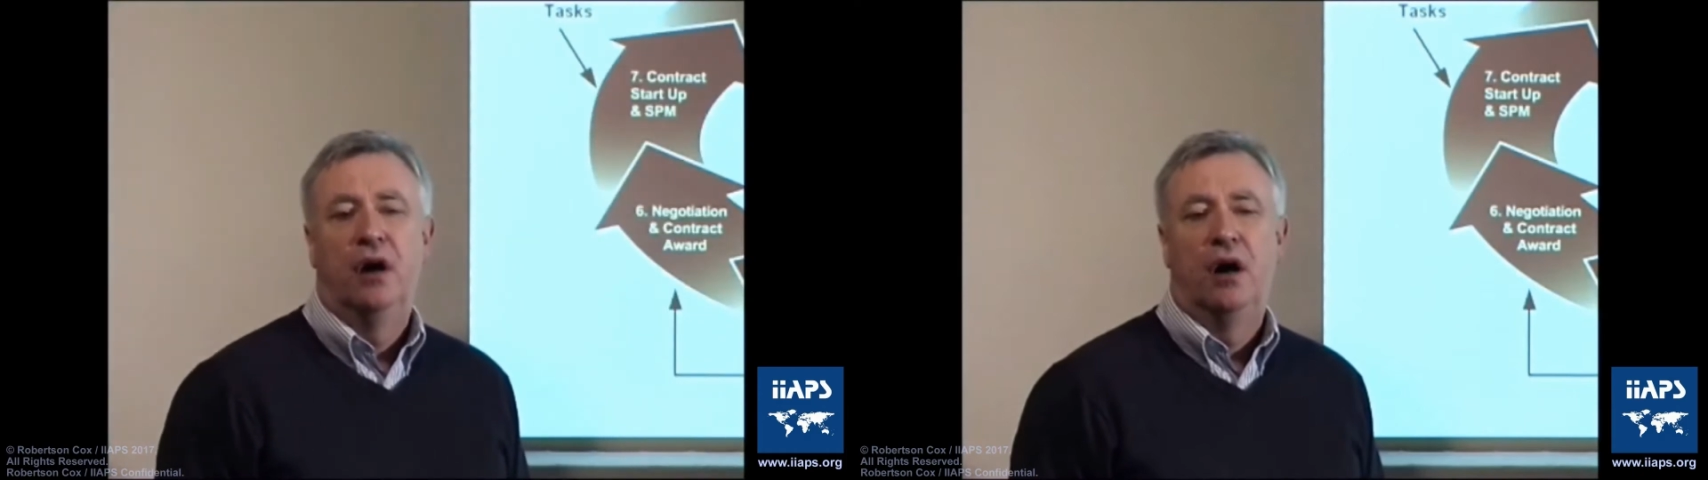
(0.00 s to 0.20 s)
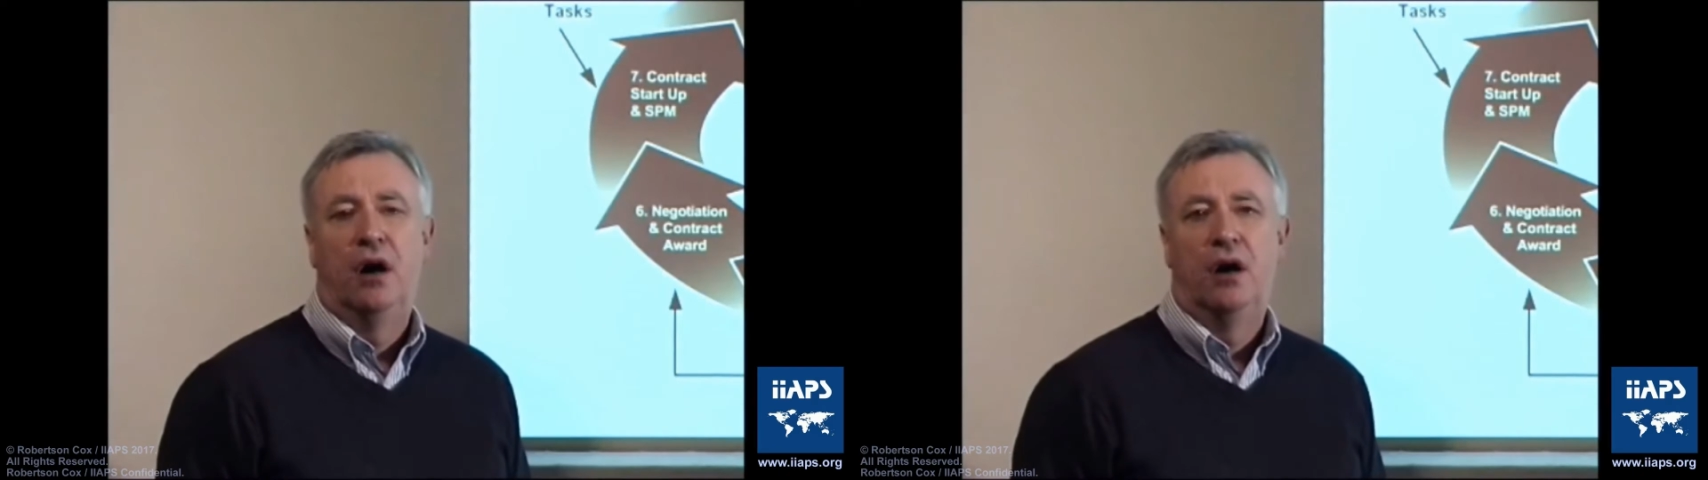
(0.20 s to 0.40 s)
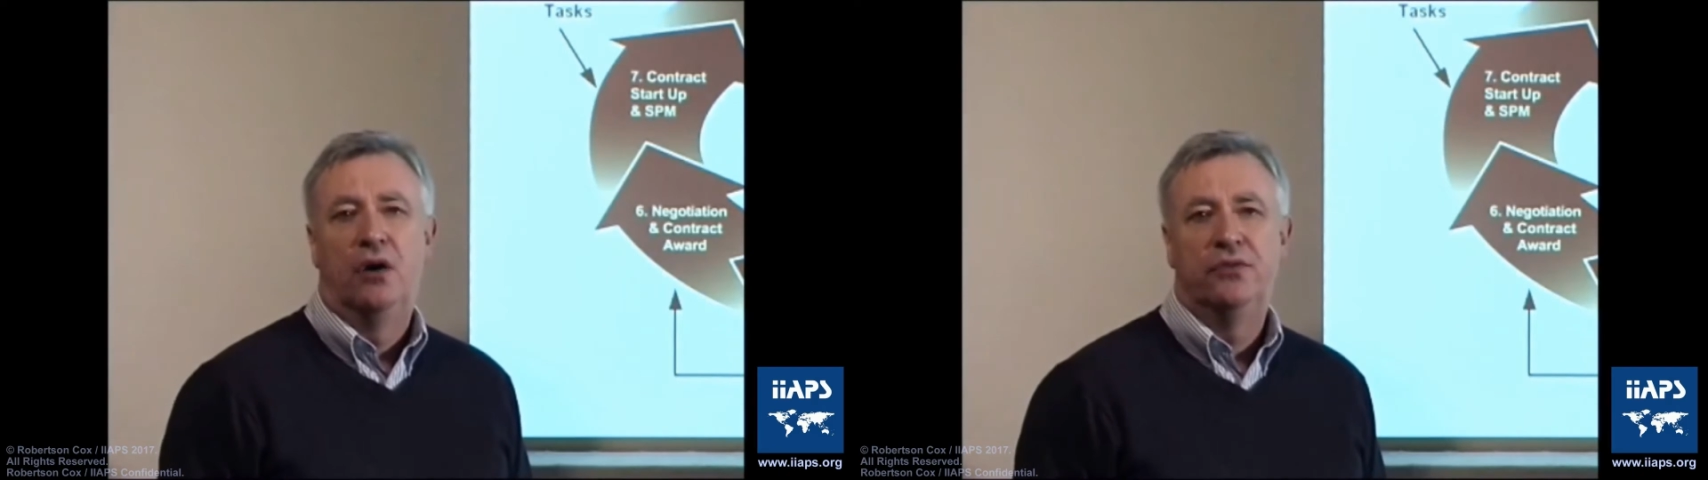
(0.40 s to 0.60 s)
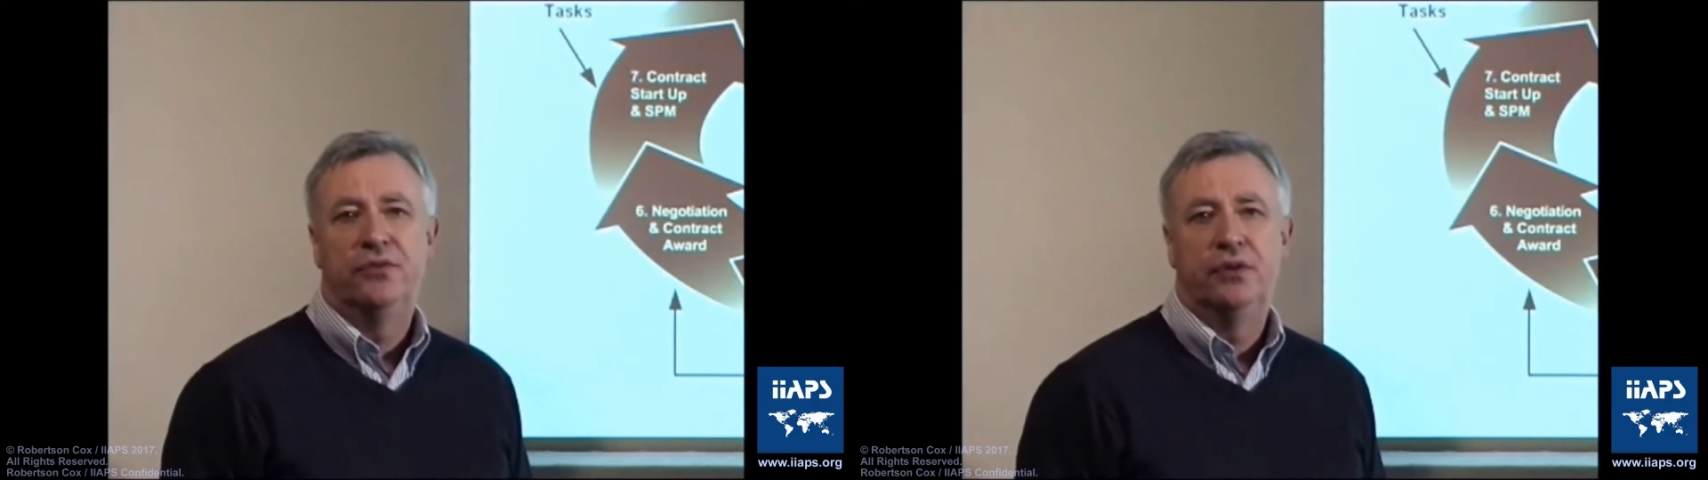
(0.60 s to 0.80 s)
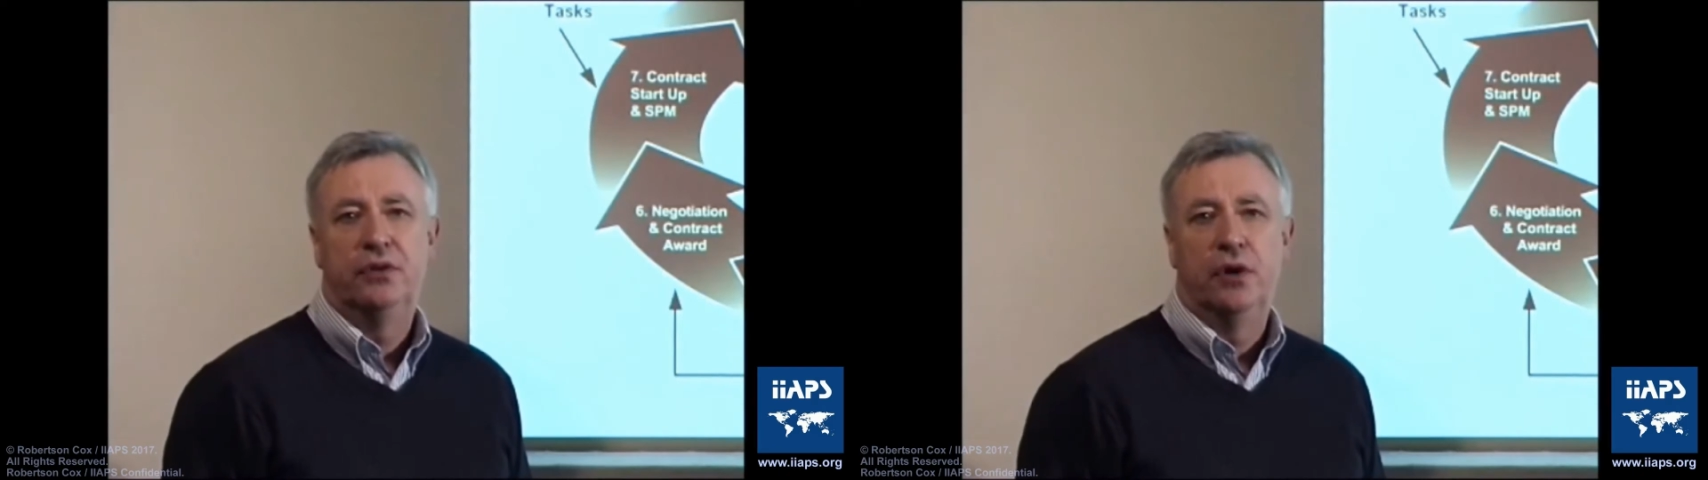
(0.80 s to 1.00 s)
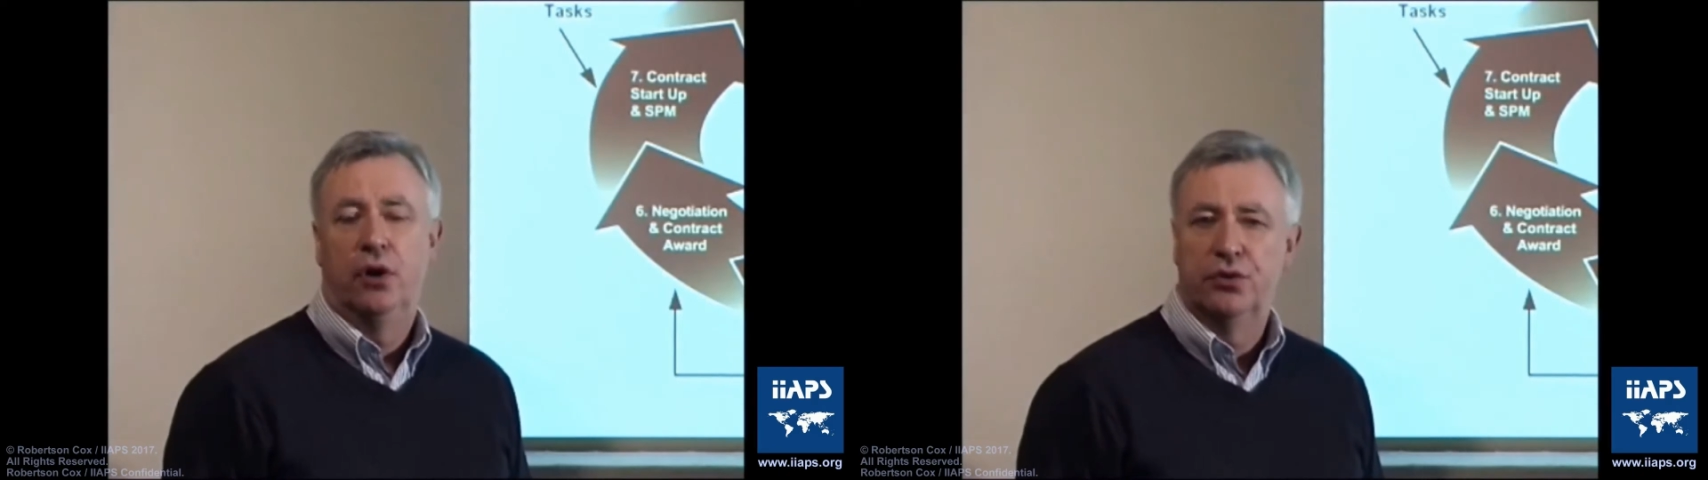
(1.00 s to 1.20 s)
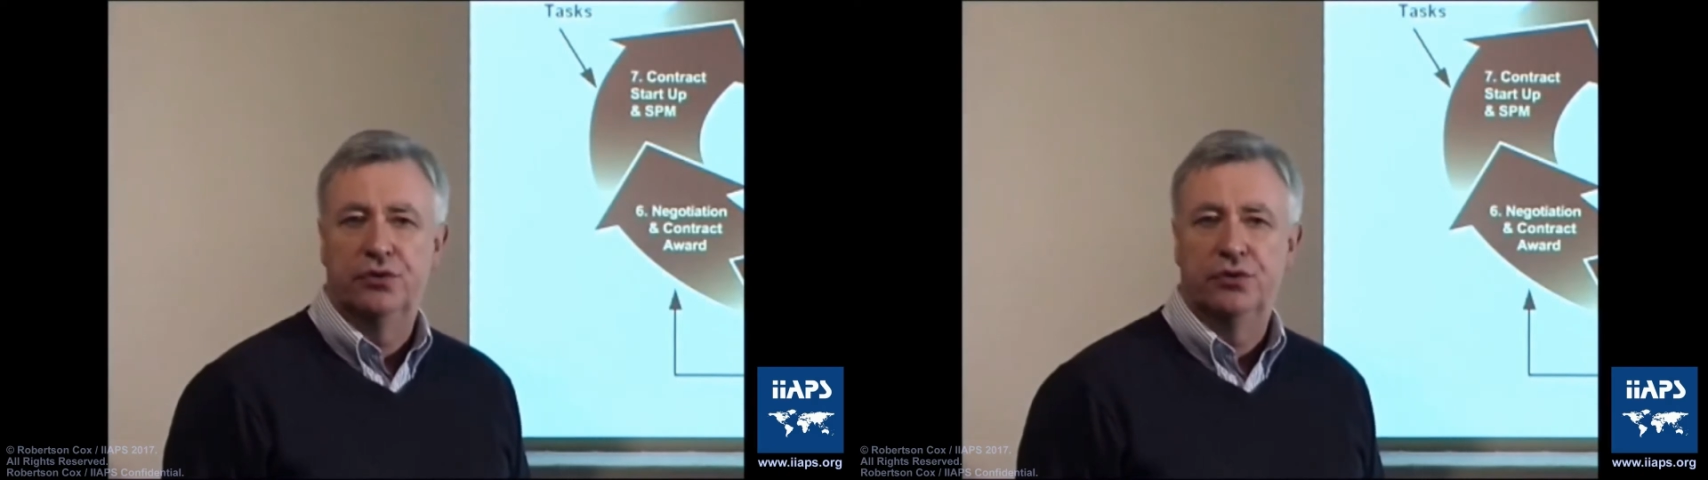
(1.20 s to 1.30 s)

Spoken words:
of the whole